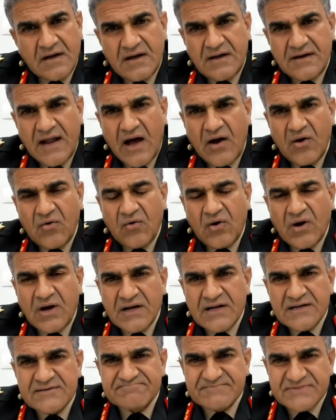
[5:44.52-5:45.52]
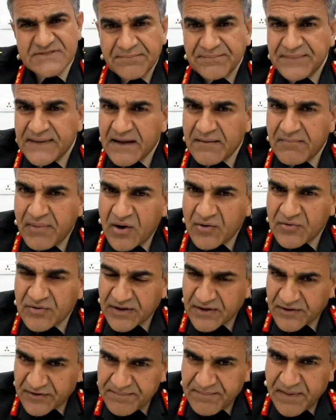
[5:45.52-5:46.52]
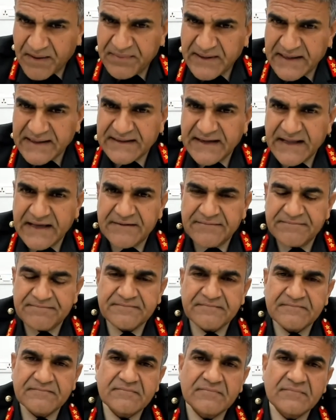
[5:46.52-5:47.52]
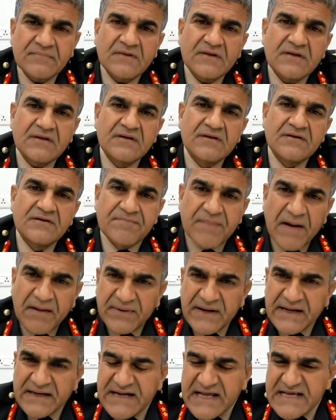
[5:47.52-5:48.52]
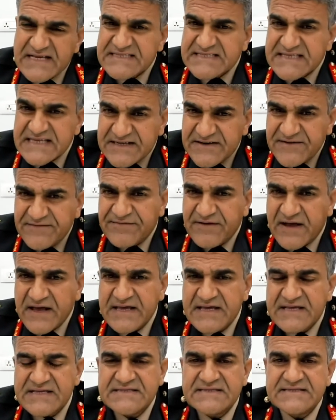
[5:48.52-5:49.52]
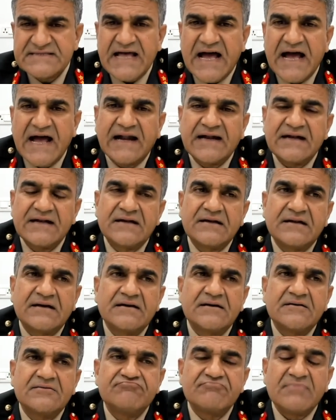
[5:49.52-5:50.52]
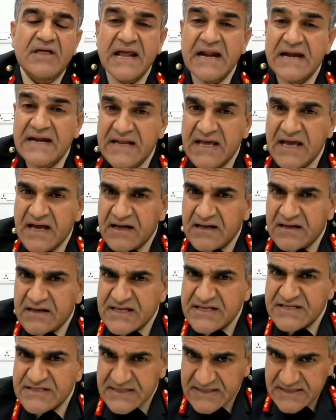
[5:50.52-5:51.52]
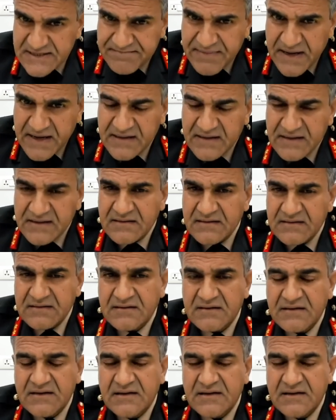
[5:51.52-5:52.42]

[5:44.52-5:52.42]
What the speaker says: Now, something about Republic Day. Republic Day signifies that India is independent,